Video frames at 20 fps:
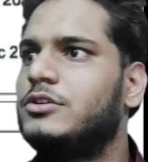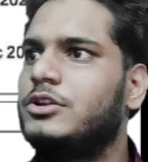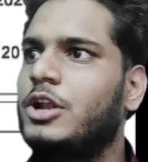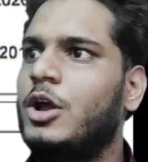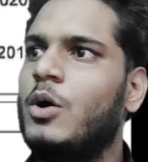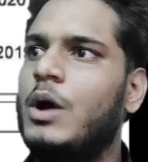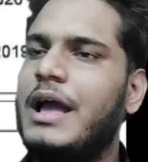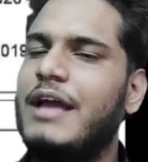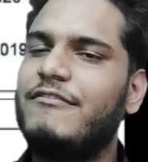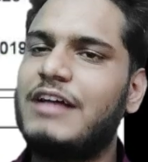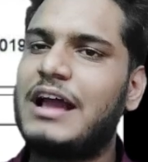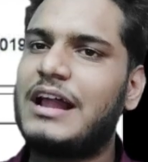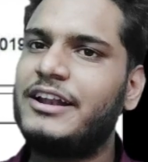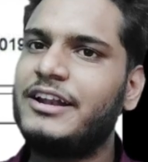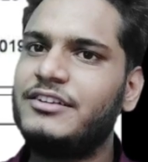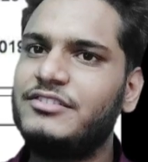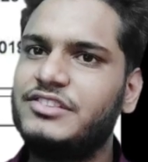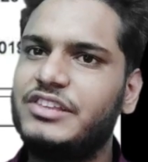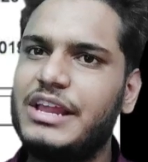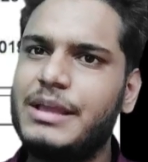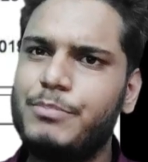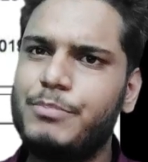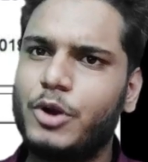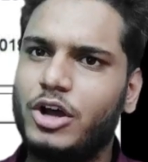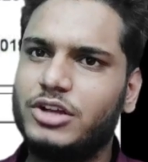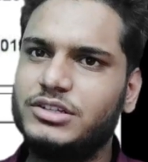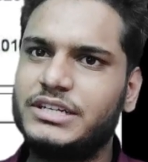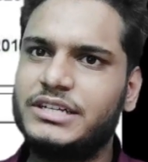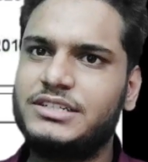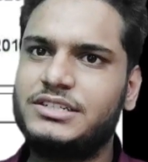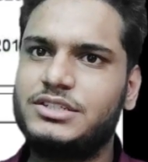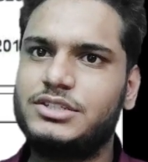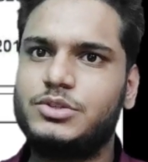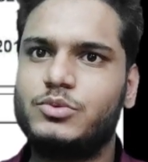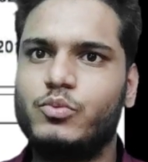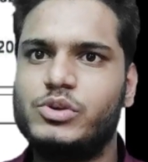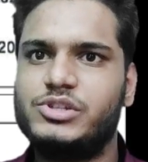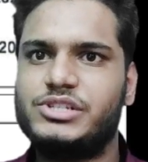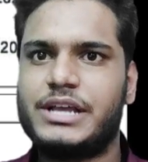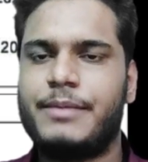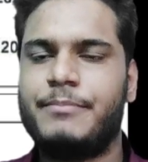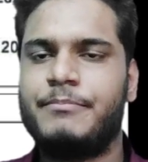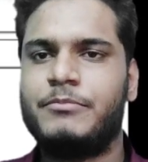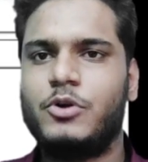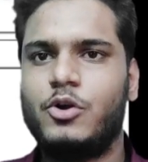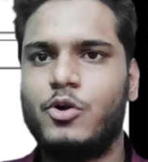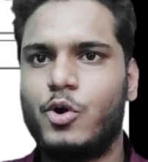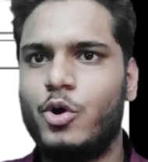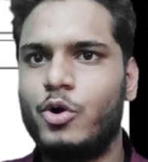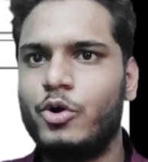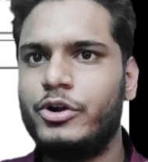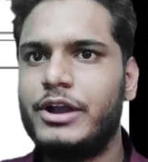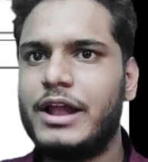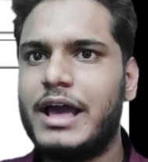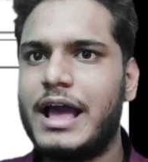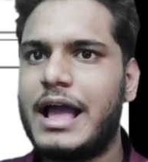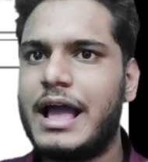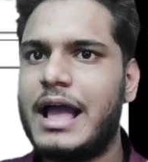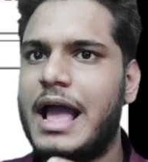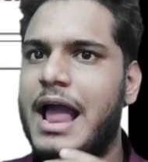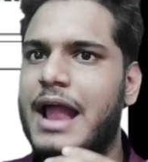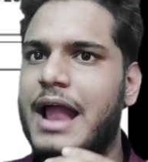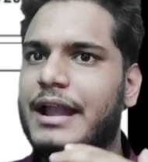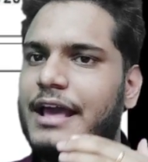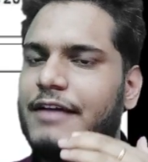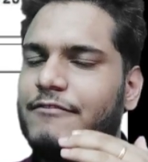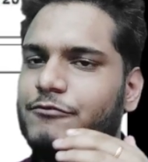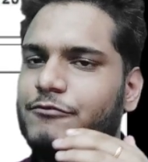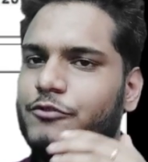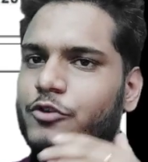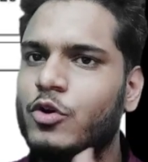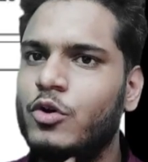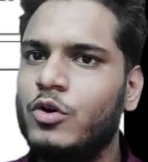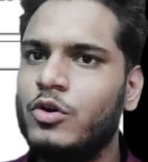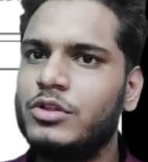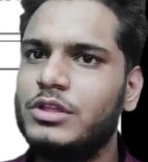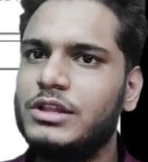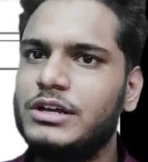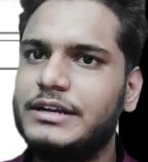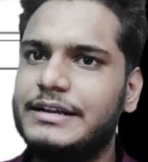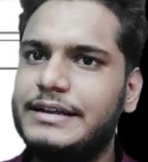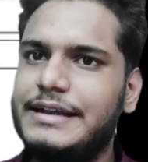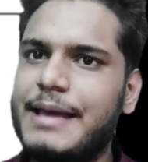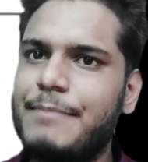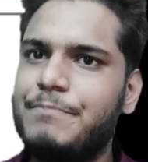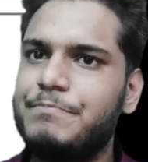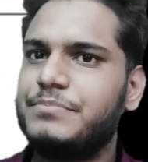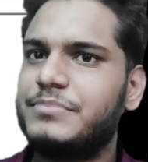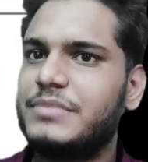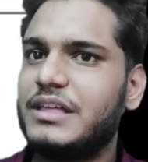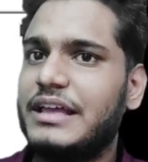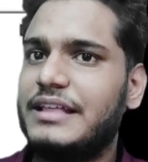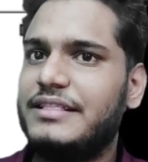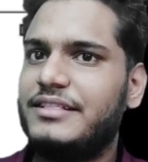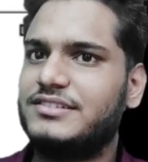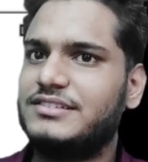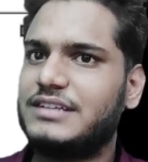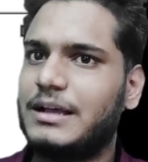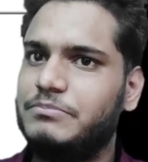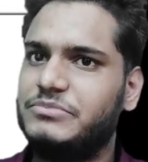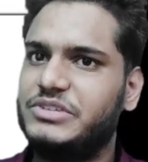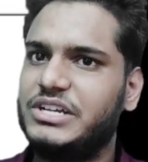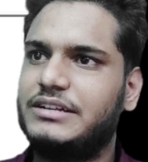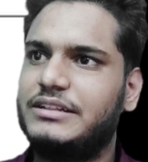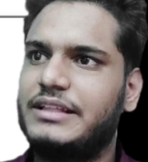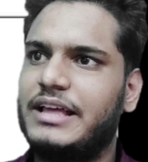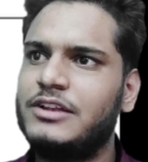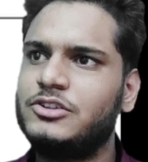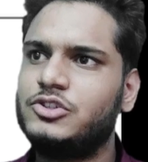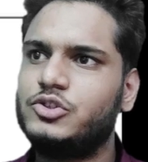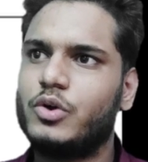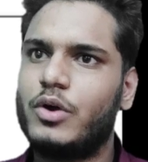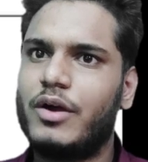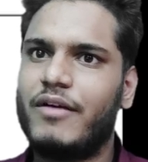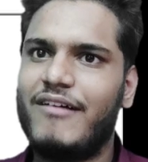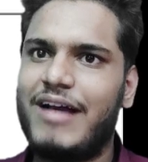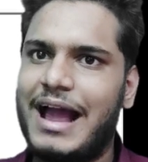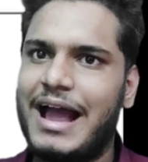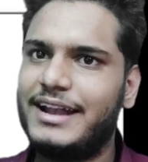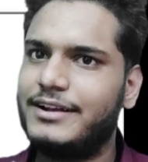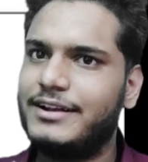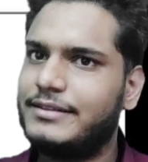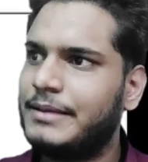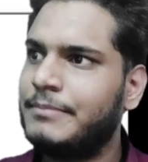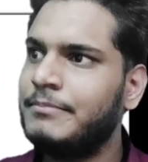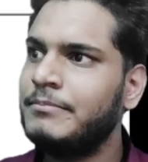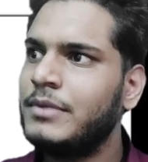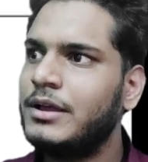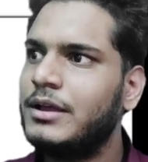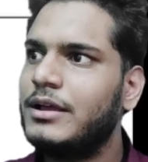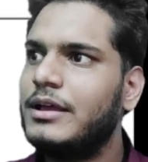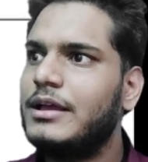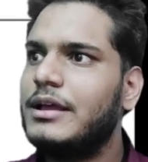Now I have added 3 projects which I'm good and I know the depth in the subject there, so I've added them.